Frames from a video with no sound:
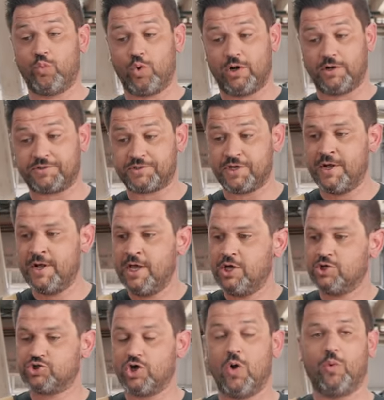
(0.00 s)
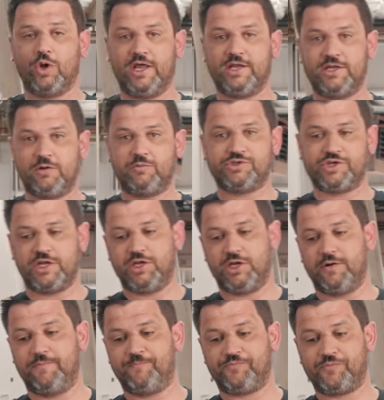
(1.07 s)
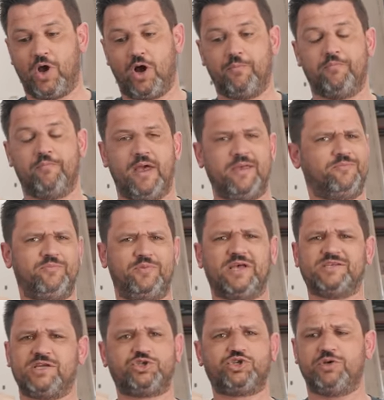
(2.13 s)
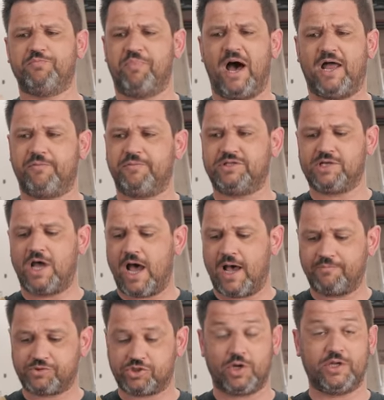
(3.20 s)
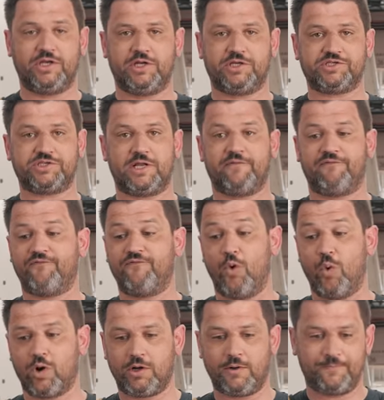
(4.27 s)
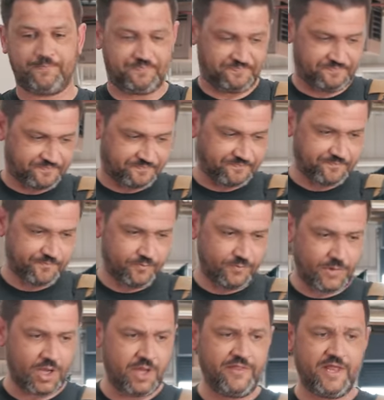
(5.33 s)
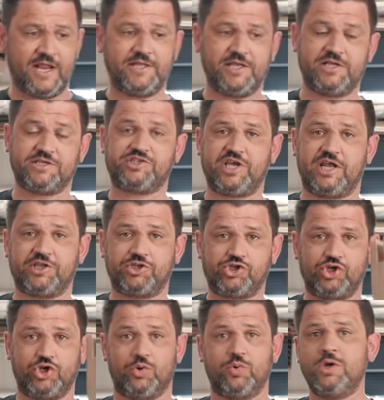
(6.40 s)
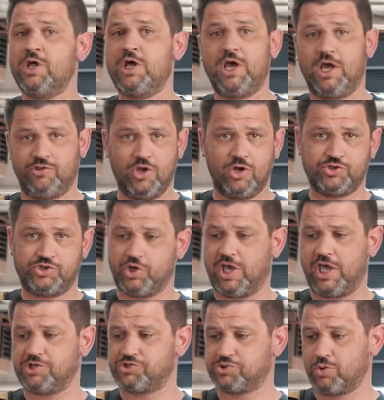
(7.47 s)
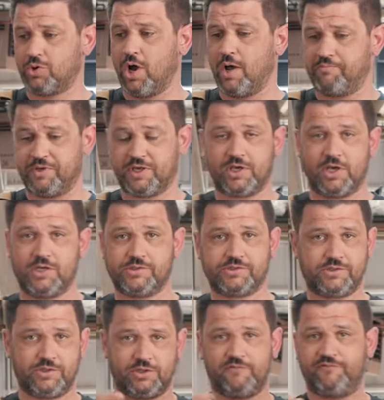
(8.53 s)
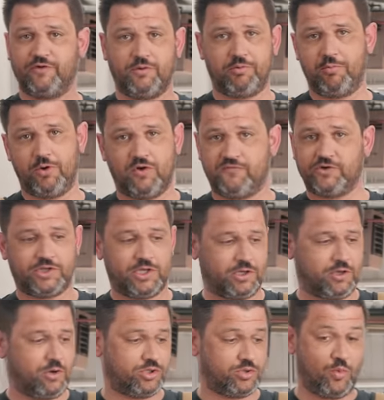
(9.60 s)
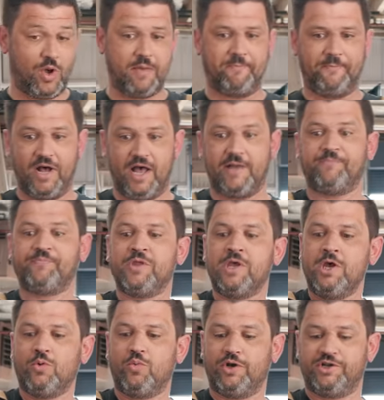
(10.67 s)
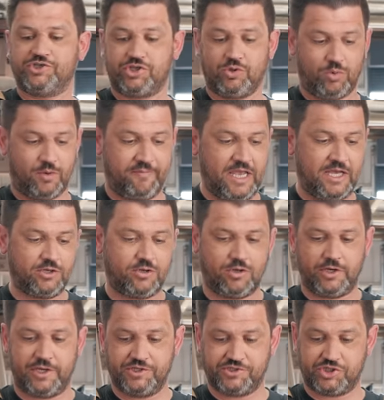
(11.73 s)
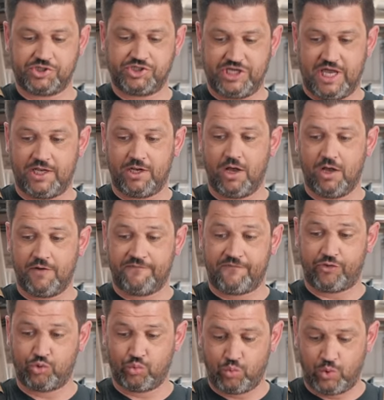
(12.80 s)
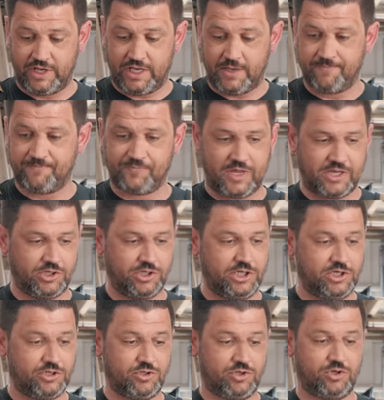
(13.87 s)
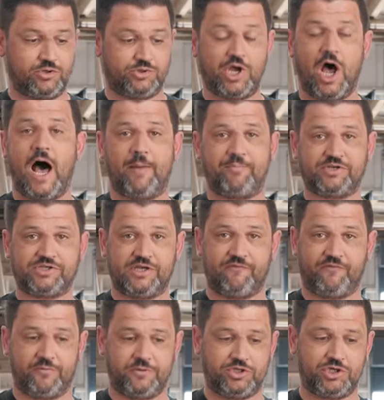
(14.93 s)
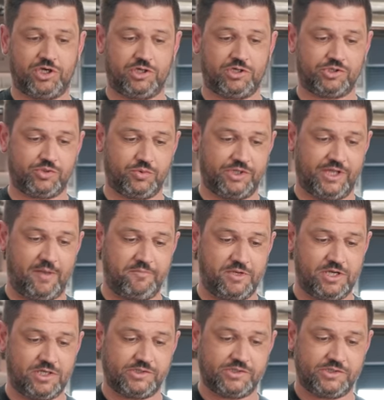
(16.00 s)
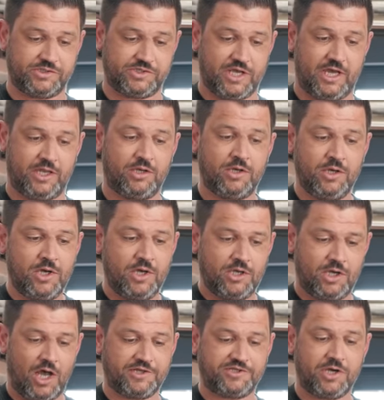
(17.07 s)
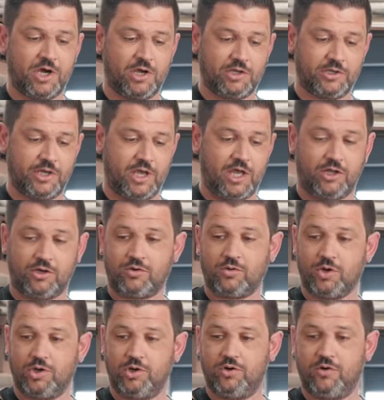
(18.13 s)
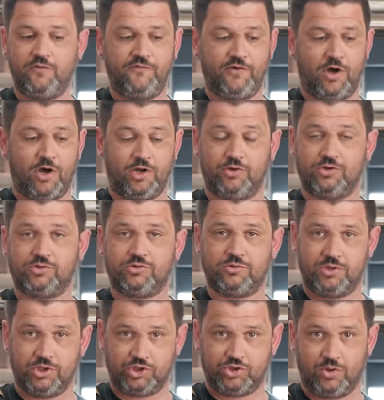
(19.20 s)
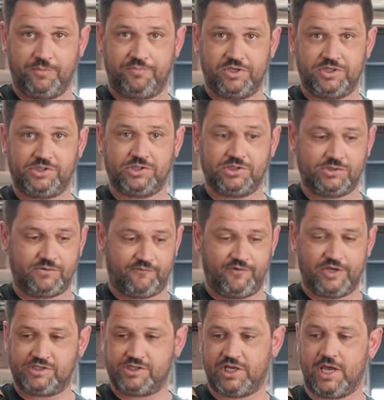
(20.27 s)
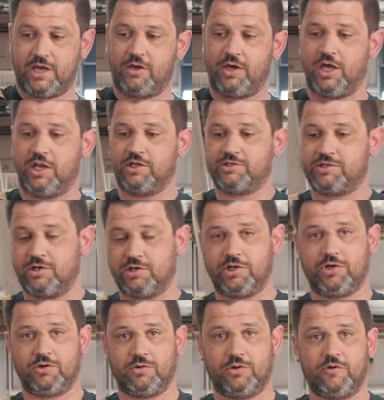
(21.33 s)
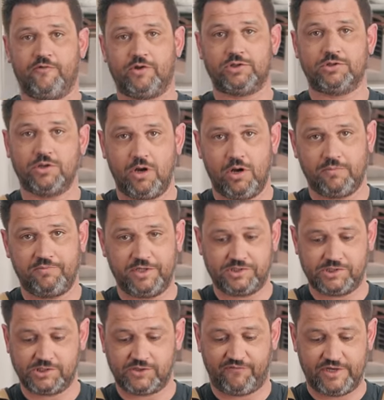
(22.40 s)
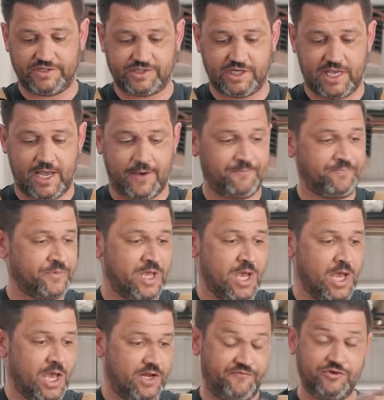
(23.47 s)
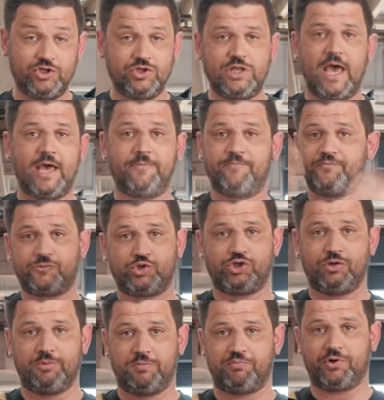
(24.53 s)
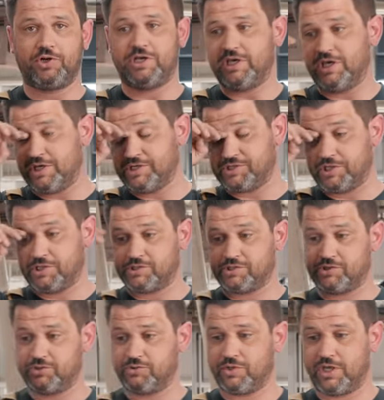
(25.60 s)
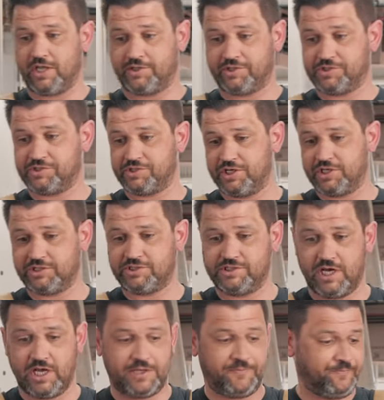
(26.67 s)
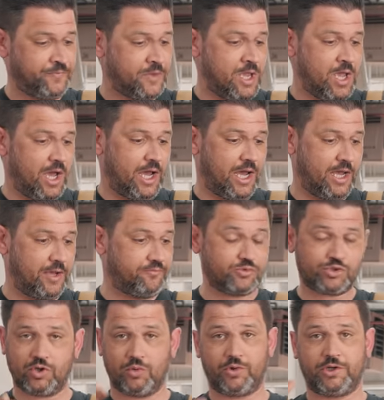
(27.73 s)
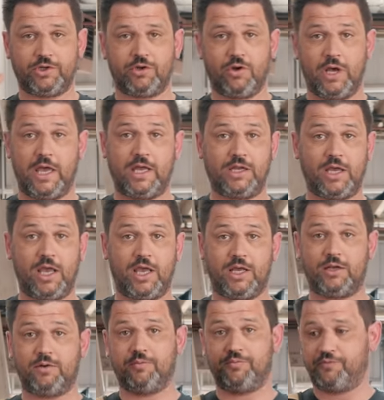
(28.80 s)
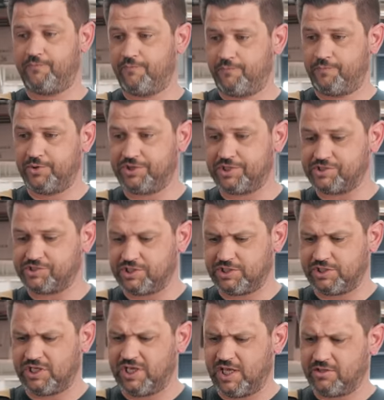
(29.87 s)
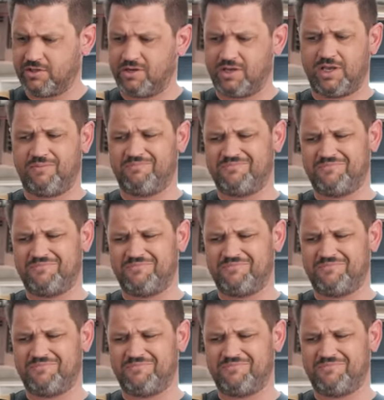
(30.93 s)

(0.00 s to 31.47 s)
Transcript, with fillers: worked. So what I did was I did our, my essentially bottom and top. So I did a set of four, and then I did a set of two. And those you can't screw up because you can flip them over and then go either way. But what is the remainder is a set of three. And you need to do those opposite from each other. So what that means is that a tongue and a groove on the short pieces facing out and a tongue and a groove on the long pieces facing out. And if you do that, should be pretty easy to get this thing done. Um, so we're gonna go ahead and put this thing together. It